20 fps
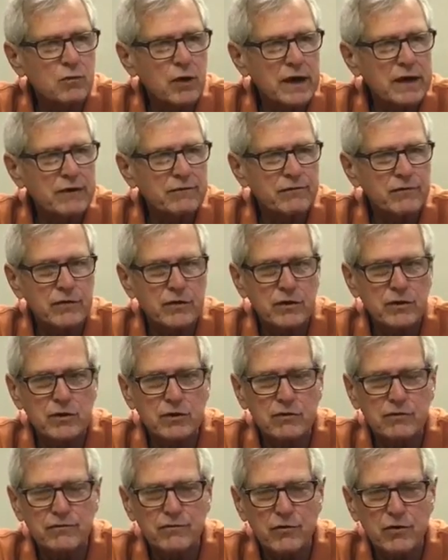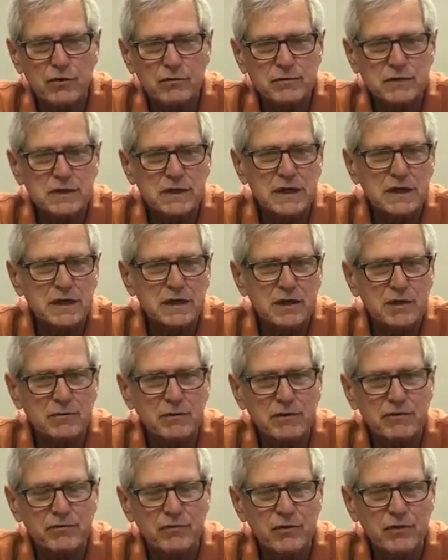waiting for their uniforms to get here
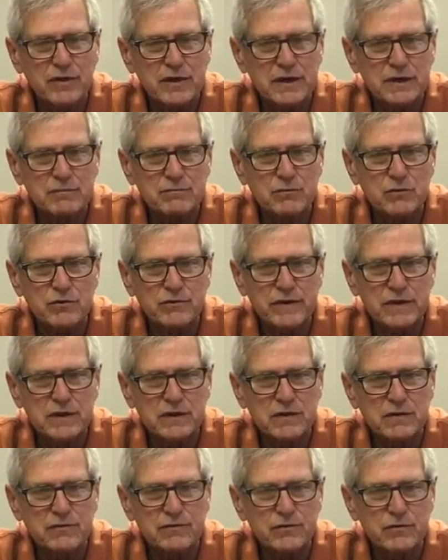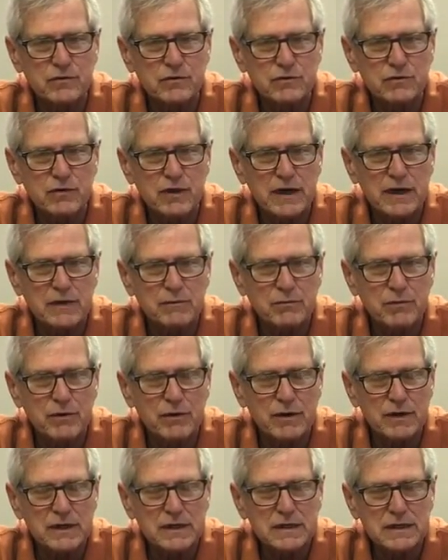before they move into the full training
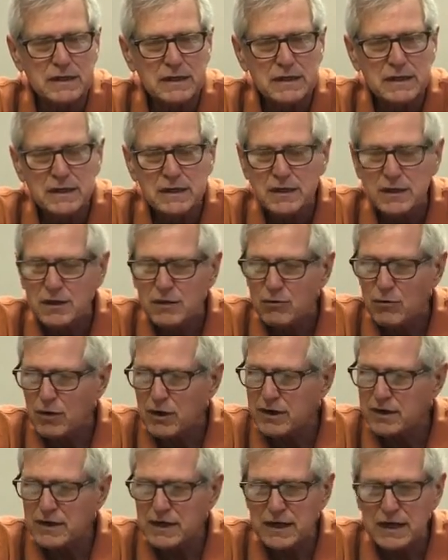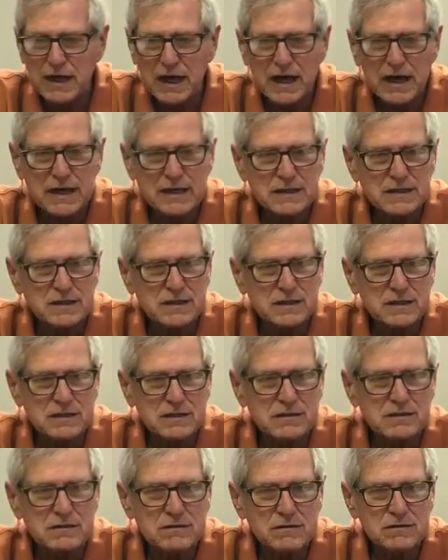period. One of the guys
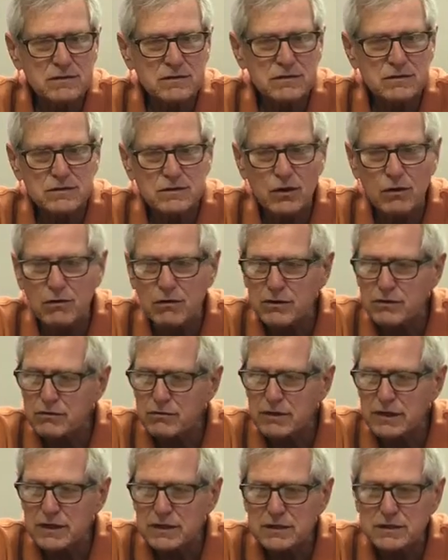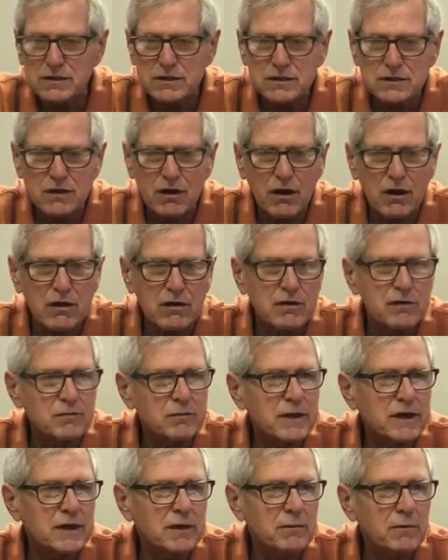is 2 or 3 inches taller than
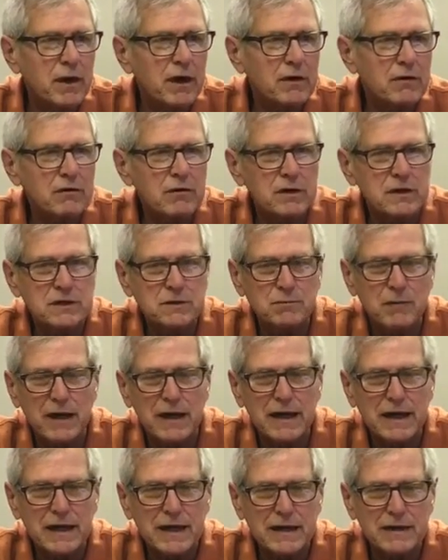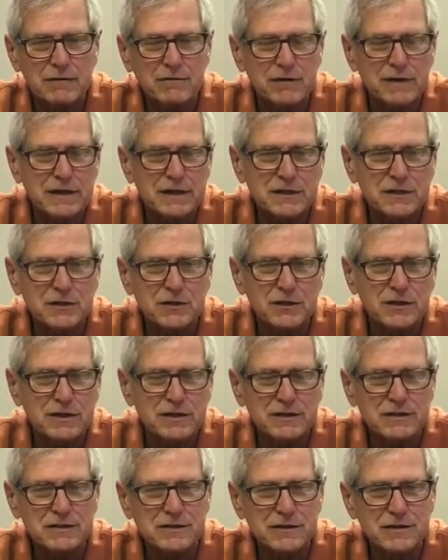me and about crushed my hand when he shook
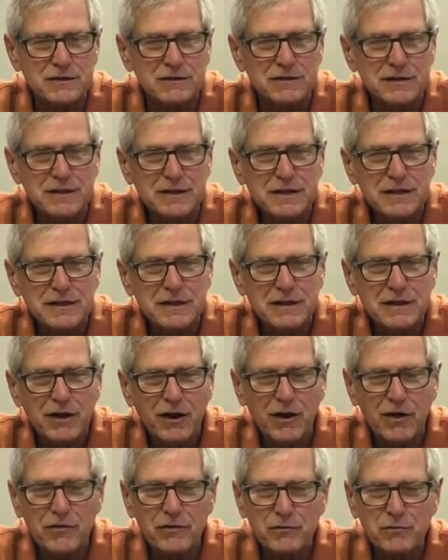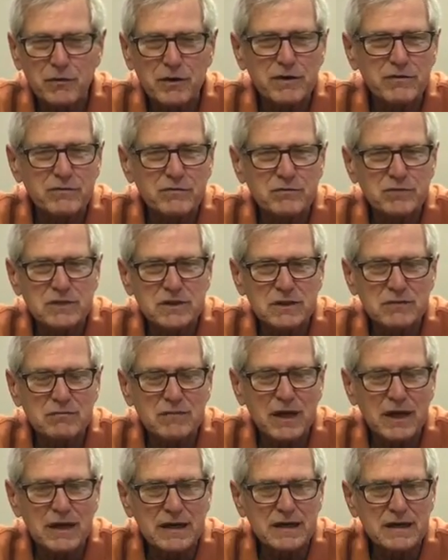it. So all three of them seem
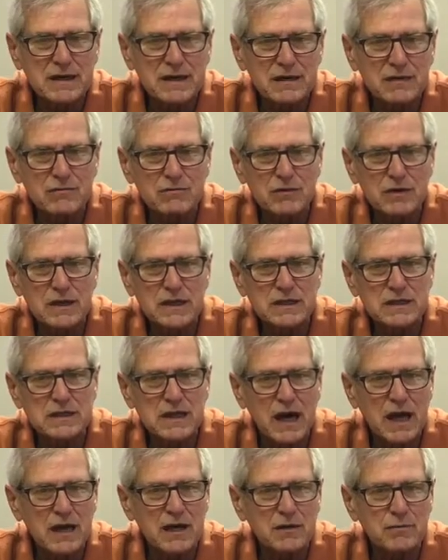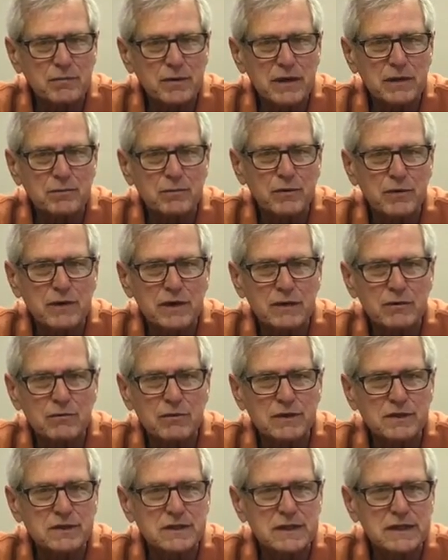like really solid people. And
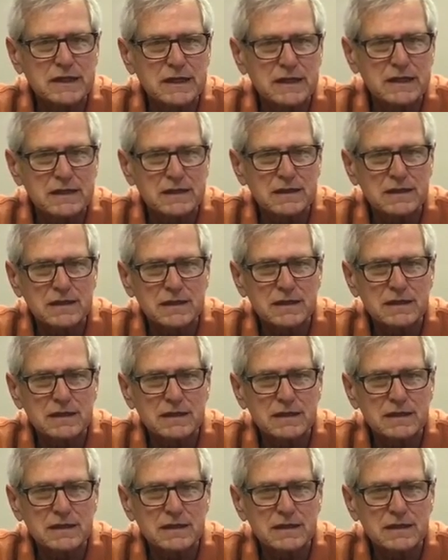once again,